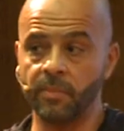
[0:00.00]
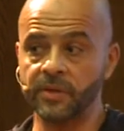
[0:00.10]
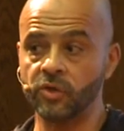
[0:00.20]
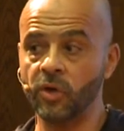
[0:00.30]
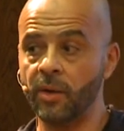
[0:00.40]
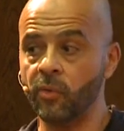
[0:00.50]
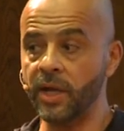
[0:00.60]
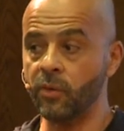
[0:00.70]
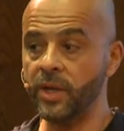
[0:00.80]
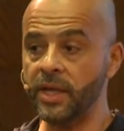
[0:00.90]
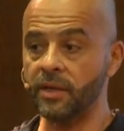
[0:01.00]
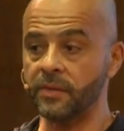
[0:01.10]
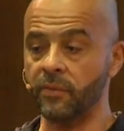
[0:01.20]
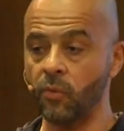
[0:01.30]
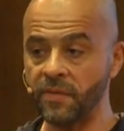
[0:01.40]
But
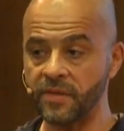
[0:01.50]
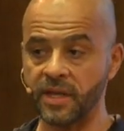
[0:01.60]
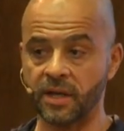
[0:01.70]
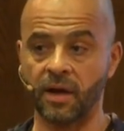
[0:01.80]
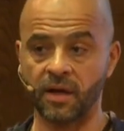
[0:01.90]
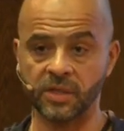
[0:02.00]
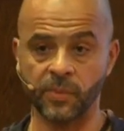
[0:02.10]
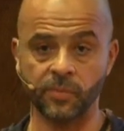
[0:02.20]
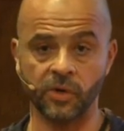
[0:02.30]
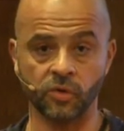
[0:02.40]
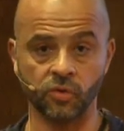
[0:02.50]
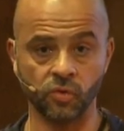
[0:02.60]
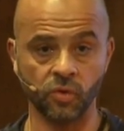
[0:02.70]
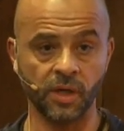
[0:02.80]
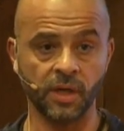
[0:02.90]
the one thing I ask people to
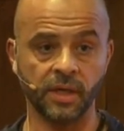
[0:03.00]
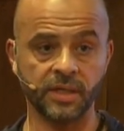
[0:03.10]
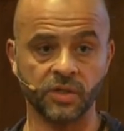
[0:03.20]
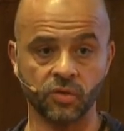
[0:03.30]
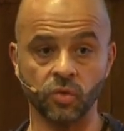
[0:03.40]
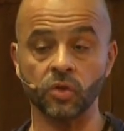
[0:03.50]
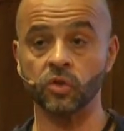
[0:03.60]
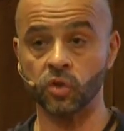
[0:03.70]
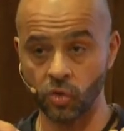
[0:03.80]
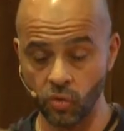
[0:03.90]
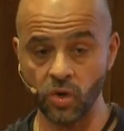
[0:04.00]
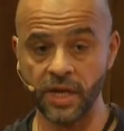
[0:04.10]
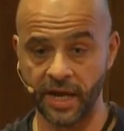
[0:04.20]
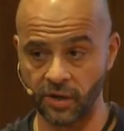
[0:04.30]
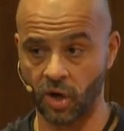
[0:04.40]
do is to
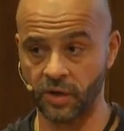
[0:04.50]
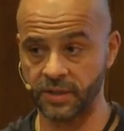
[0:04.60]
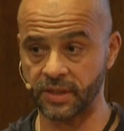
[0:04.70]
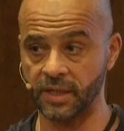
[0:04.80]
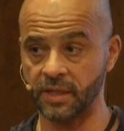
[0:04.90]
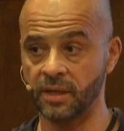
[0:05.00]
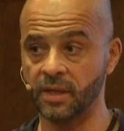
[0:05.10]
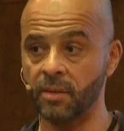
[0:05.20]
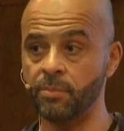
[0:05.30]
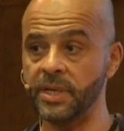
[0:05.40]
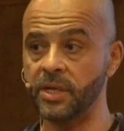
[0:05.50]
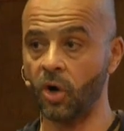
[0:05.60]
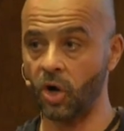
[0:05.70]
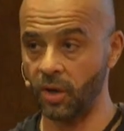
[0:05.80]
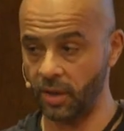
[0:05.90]
truly and honestly
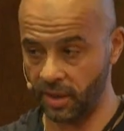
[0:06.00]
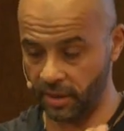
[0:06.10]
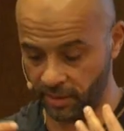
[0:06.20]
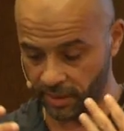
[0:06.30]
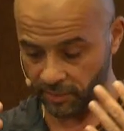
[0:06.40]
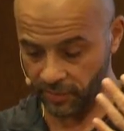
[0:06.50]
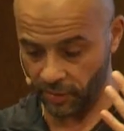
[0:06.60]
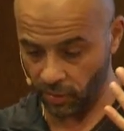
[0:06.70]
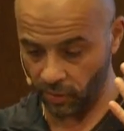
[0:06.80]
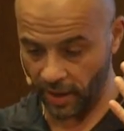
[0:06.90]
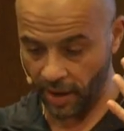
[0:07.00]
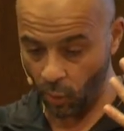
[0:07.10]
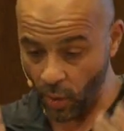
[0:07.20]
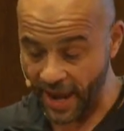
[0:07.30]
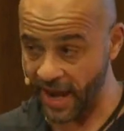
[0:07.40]
be
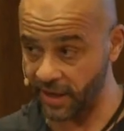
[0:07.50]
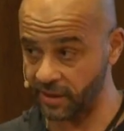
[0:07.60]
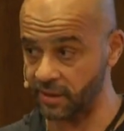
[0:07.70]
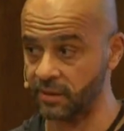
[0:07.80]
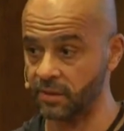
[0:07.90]
aware.